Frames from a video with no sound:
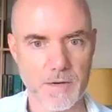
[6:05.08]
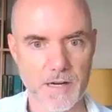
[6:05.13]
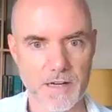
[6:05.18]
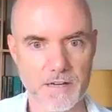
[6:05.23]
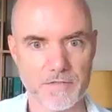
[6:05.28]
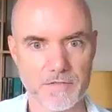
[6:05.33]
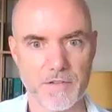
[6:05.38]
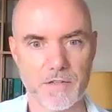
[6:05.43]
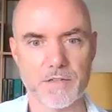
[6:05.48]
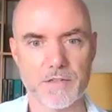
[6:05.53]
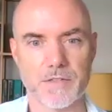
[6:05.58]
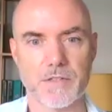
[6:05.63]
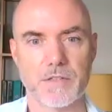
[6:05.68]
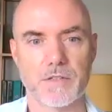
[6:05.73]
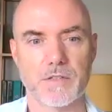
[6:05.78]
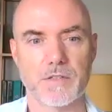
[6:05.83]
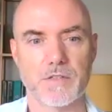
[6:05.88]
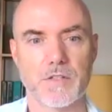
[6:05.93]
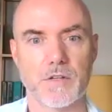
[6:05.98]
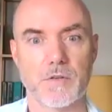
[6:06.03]
my fault.
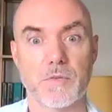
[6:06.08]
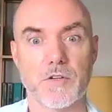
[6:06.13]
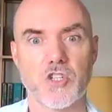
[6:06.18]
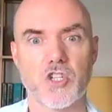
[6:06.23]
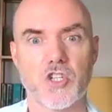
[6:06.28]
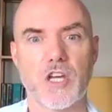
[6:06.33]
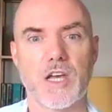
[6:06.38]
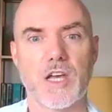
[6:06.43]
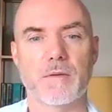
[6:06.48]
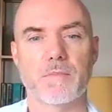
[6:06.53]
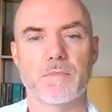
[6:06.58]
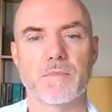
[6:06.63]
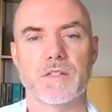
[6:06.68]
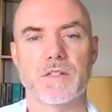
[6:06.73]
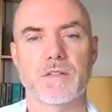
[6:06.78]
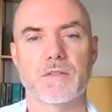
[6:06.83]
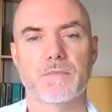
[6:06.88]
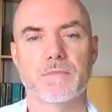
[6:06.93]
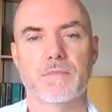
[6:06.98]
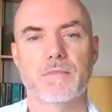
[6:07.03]
So I'm ashamed.
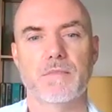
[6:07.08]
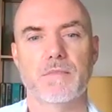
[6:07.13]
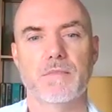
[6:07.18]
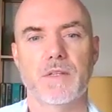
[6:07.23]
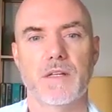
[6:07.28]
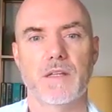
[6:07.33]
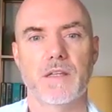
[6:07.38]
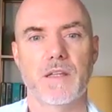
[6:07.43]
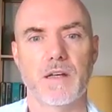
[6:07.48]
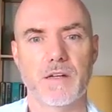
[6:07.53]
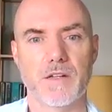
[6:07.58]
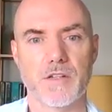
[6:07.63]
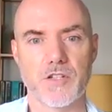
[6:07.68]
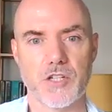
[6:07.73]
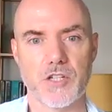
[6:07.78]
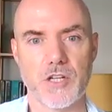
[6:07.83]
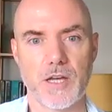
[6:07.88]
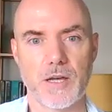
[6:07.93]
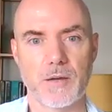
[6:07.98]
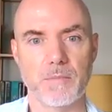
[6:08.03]
A lot of
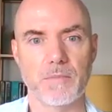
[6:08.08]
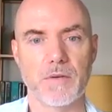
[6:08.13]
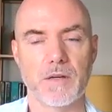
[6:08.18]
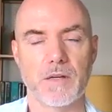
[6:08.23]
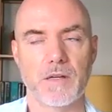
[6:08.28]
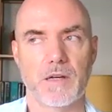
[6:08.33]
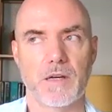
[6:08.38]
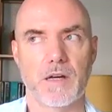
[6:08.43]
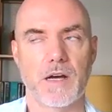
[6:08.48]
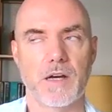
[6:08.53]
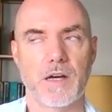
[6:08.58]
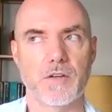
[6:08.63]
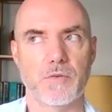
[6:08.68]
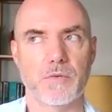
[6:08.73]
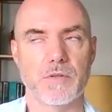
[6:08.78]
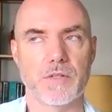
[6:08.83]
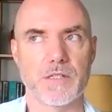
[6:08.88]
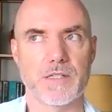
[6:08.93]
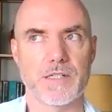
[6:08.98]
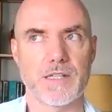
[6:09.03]
shame. I don't
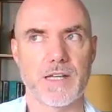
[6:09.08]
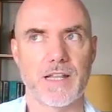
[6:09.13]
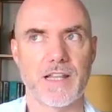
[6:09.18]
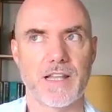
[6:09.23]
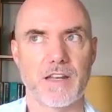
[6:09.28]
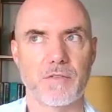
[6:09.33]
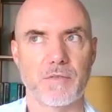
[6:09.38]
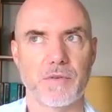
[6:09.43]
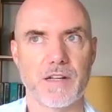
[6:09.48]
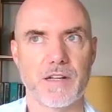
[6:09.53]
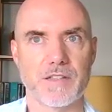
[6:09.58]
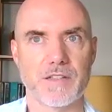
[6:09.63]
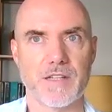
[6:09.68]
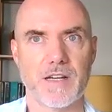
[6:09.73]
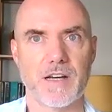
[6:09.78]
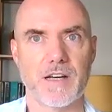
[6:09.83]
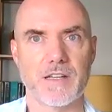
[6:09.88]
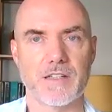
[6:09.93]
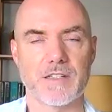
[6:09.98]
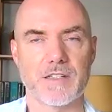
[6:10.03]
want to tell anyone
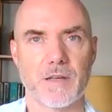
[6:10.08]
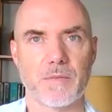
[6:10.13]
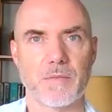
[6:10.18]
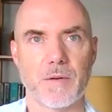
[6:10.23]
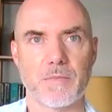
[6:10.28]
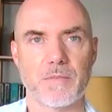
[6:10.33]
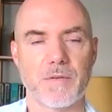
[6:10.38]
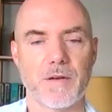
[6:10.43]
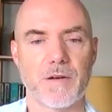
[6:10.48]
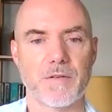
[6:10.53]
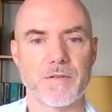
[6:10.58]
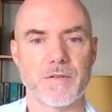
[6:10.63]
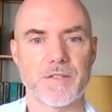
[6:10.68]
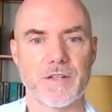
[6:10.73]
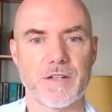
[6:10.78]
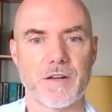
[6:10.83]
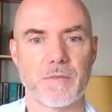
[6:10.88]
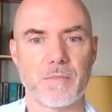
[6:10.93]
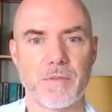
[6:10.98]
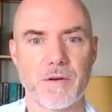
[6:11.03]
outside that my parents
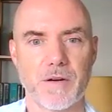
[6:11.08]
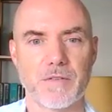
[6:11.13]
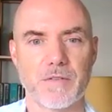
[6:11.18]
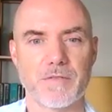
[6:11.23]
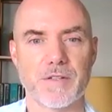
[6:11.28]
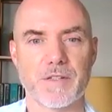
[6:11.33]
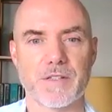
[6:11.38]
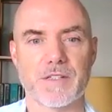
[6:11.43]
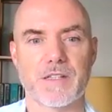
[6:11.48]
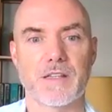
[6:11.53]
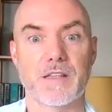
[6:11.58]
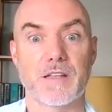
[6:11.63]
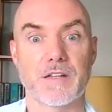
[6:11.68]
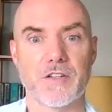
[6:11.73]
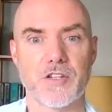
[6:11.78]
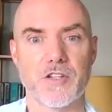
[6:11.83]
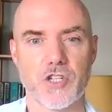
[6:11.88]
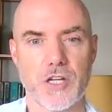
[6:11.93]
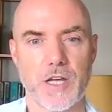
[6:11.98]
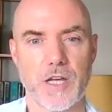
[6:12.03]
are not perfect. A lot
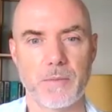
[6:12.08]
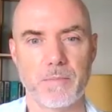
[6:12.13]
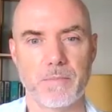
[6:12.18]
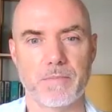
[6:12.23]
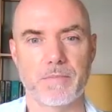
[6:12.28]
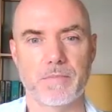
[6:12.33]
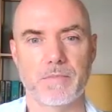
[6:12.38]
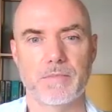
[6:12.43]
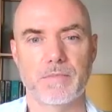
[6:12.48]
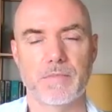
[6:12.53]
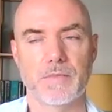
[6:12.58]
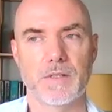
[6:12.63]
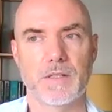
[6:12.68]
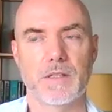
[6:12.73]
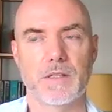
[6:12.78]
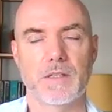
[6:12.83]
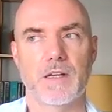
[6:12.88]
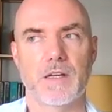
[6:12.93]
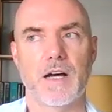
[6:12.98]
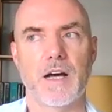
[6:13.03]
of shame.
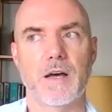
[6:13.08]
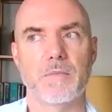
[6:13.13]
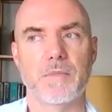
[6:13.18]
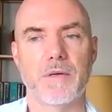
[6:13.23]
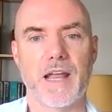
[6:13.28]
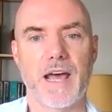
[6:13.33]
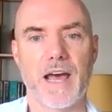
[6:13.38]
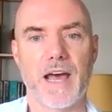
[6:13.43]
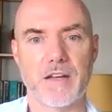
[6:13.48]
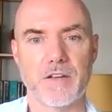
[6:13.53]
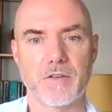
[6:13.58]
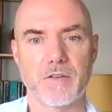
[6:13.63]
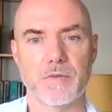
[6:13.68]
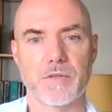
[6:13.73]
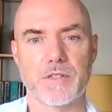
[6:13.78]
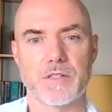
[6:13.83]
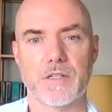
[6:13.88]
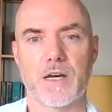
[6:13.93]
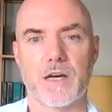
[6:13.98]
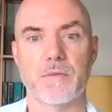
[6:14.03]
I'm
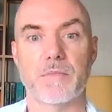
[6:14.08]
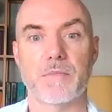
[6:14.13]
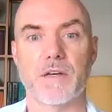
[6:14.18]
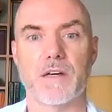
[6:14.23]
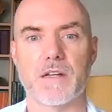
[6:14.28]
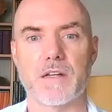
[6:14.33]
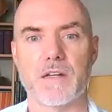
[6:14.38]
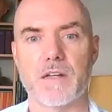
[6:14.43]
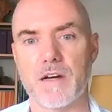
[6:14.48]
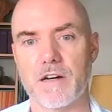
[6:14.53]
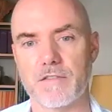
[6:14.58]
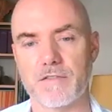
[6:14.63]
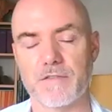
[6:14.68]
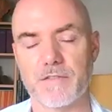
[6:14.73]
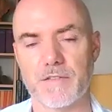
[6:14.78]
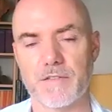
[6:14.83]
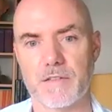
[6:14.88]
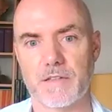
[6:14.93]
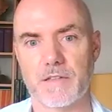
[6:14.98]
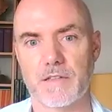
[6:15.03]
inadequate. I'm not enough.